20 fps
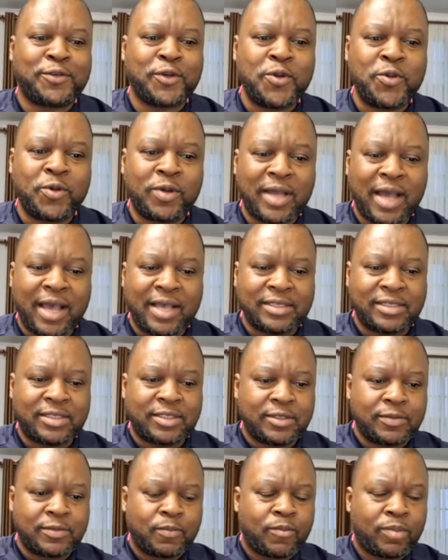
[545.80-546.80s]
shown you
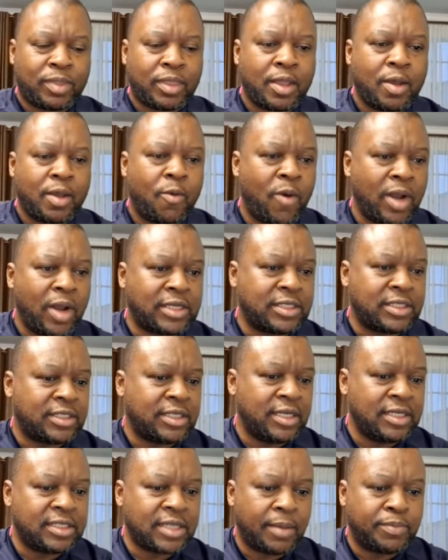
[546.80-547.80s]
guys what
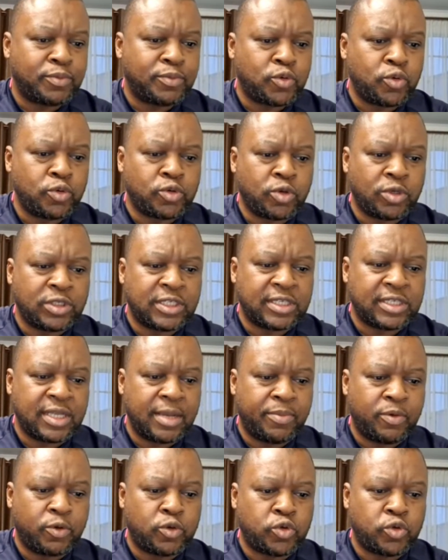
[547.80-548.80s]
she is up to. So she's
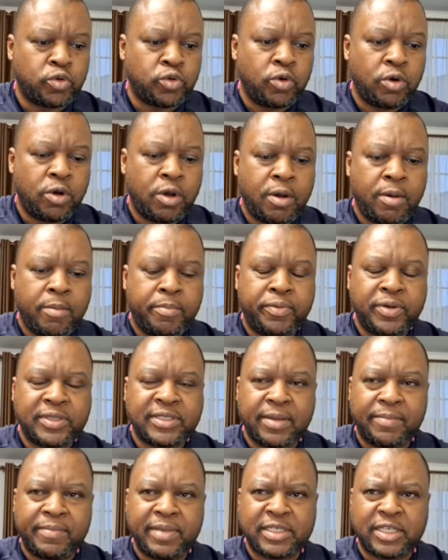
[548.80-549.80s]
able to put
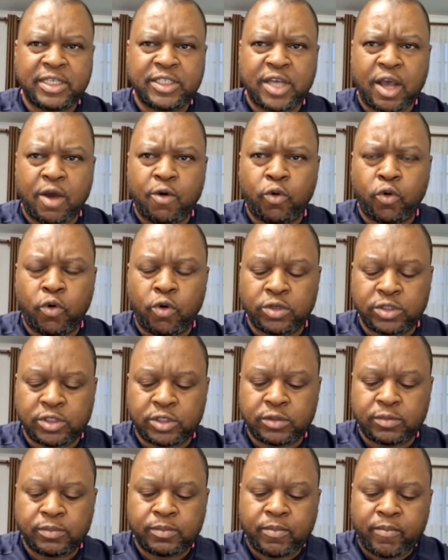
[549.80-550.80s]
her message
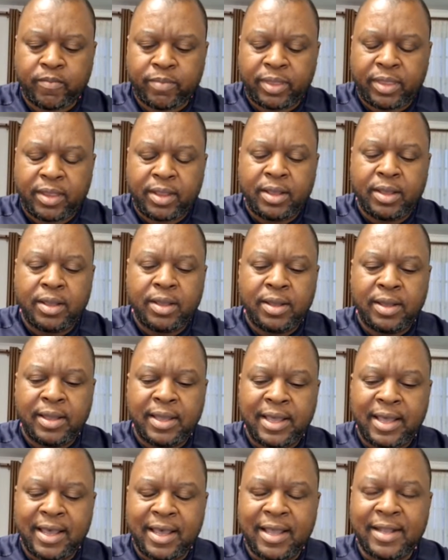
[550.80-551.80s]
across.
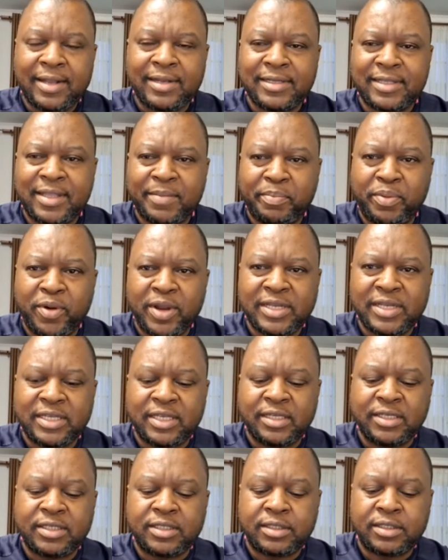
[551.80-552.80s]
And the point
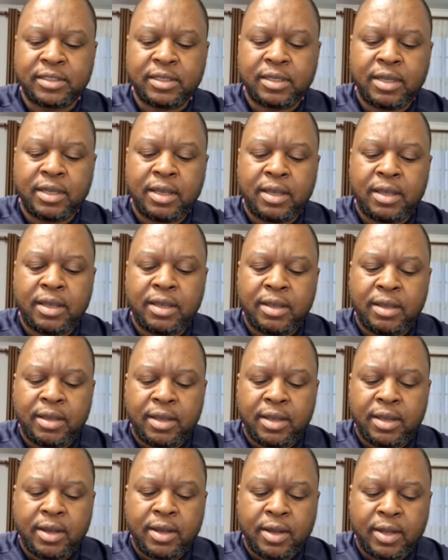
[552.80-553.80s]
is,
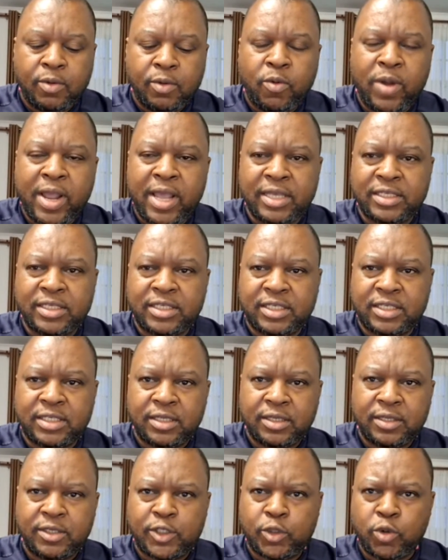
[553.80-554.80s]
where is
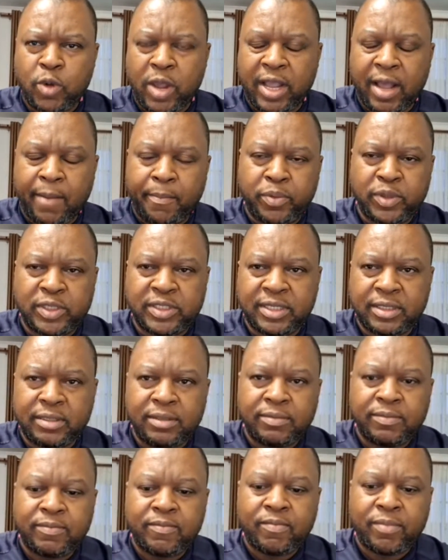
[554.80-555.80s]
Chiwenga
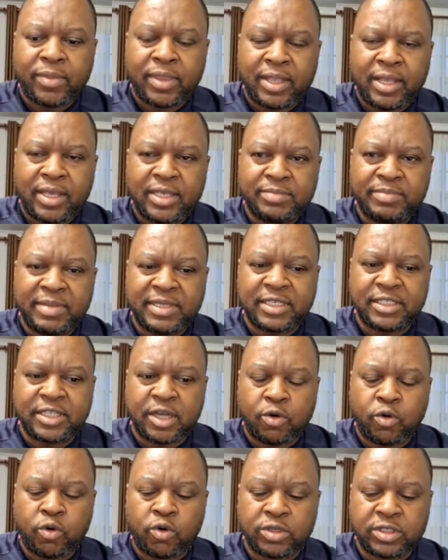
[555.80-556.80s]
putting his message
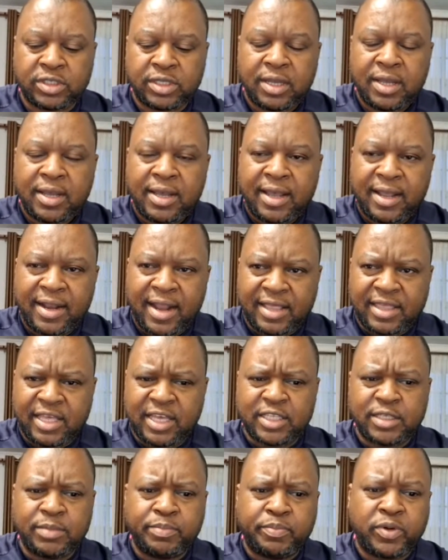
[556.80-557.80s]
across? And I
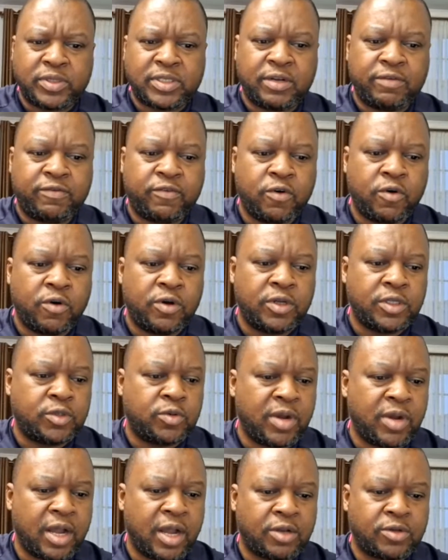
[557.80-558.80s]
think it's important for
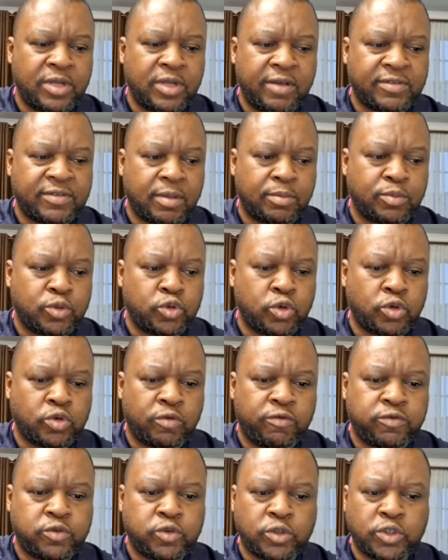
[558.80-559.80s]
Chiwenga to have some sort
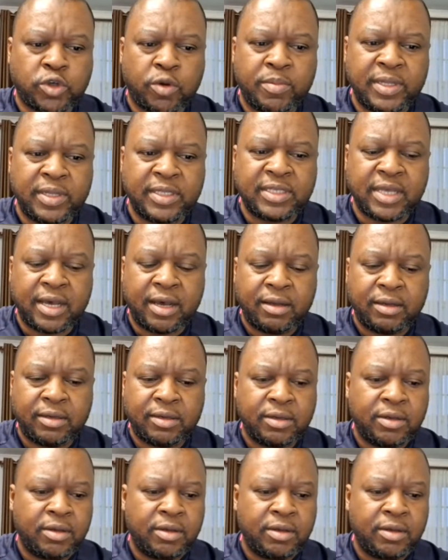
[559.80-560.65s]
of social media